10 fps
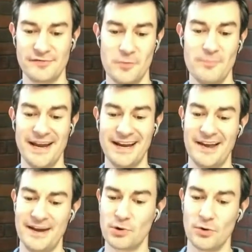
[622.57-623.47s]
from being
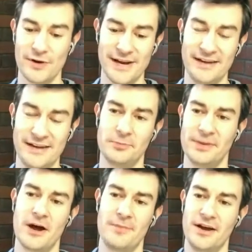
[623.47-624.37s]
an employee to
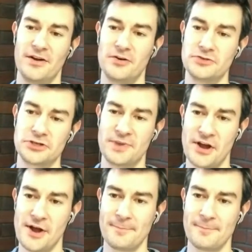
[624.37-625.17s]
becoming an entrepreneur?